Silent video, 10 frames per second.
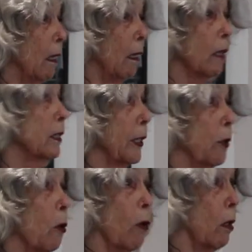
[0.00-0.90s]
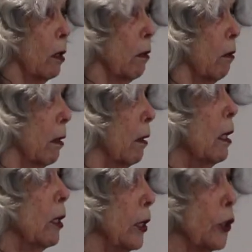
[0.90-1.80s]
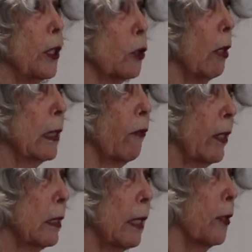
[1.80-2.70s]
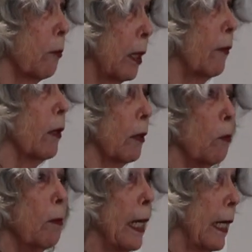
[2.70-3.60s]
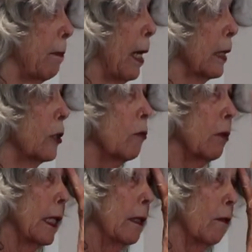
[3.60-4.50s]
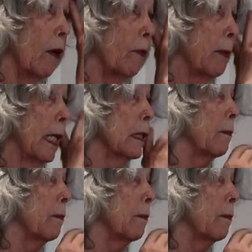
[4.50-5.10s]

ugly whore, or is she a transvestite, or whatever. The woman had a backstory. You know, everybody has a